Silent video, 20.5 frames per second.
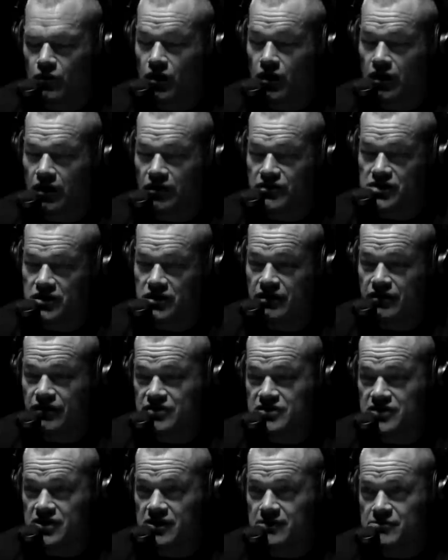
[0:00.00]
Well, I'll tell you, in the
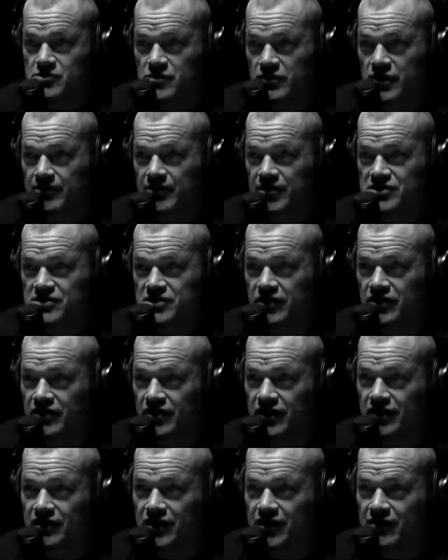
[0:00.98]
teams, when they bust out a
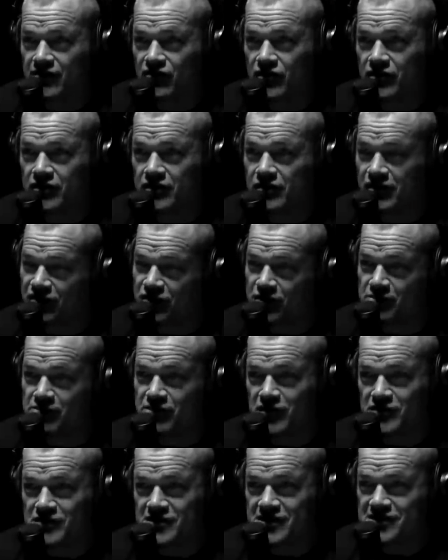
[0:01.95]
nickname for you, if you
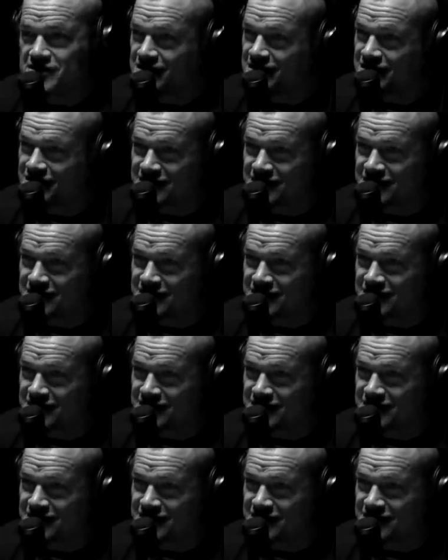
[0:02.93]
protest it,